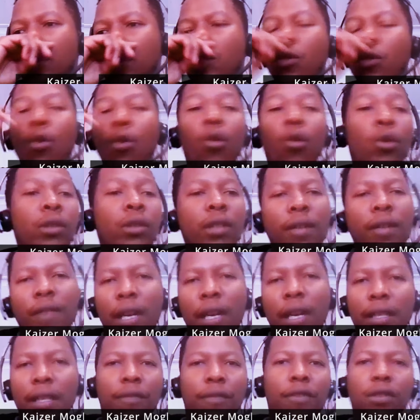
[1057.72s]
you always have
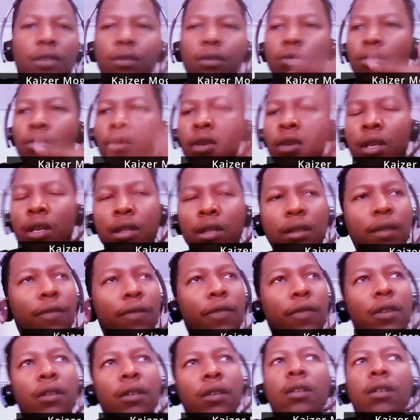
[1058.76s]
like different stories,
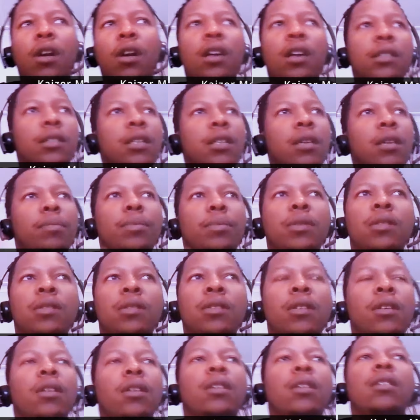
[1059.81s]
different concepts.
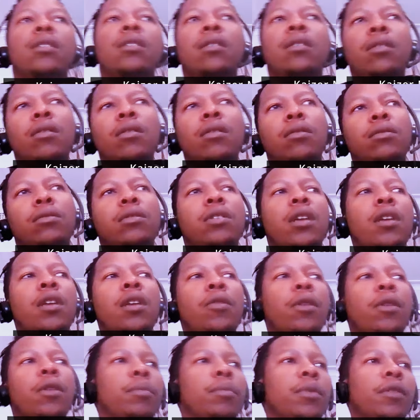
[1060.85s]
You know, today you
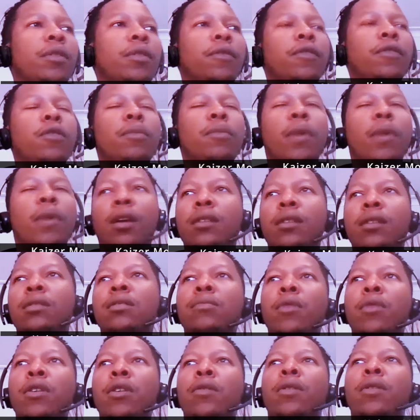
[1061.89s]
want to be a filmmaker,
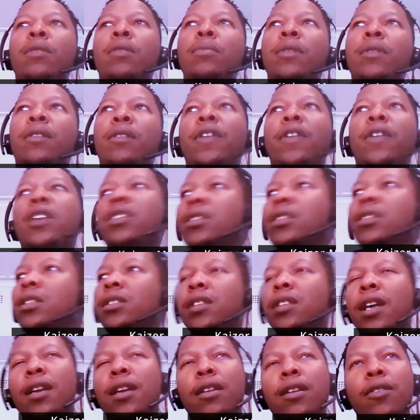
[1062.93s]
tomorrow you want to be a fashion
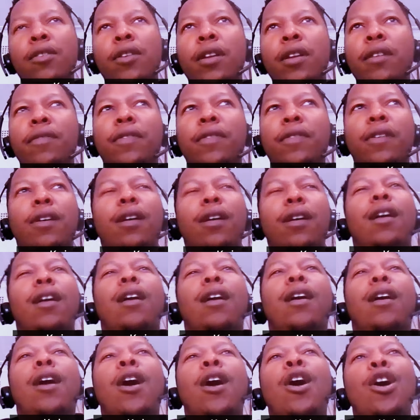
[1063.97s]
designer, whatever.
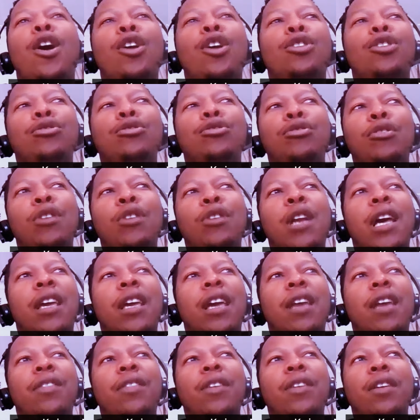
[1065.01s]
So
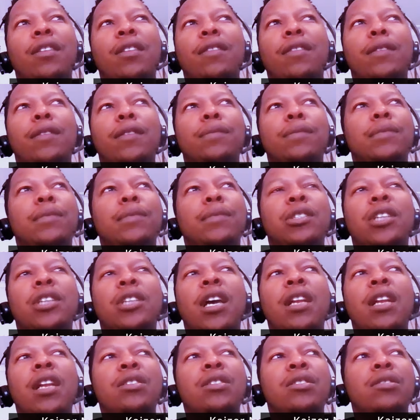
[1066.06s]
like I think the
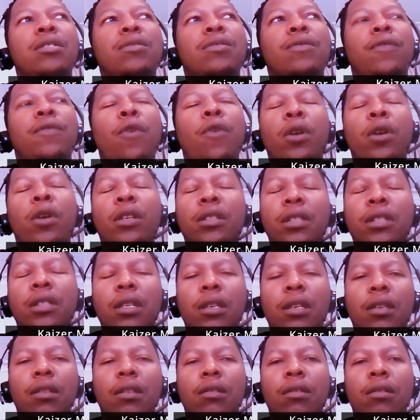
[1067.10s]
challenge is focusing,
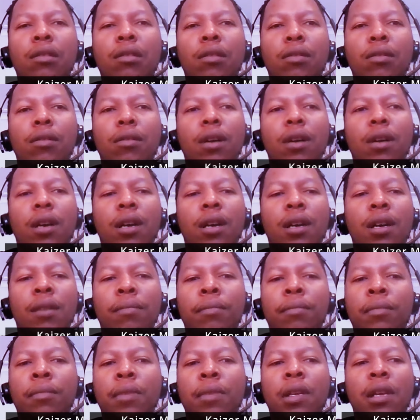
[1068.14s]
you know.
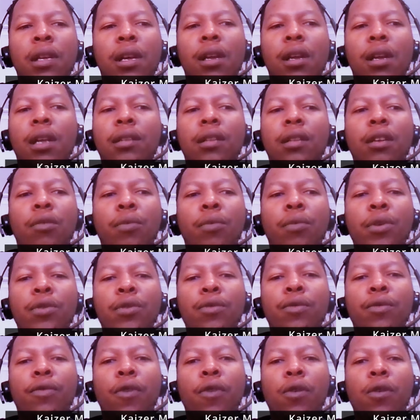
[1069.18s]
And I think when
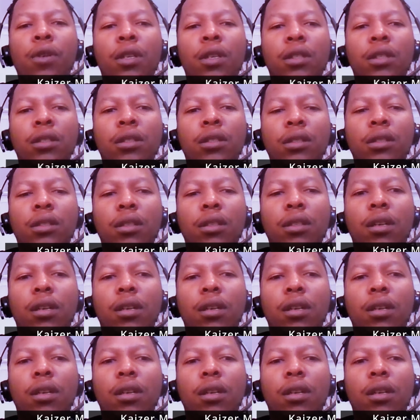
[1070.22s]
you focus,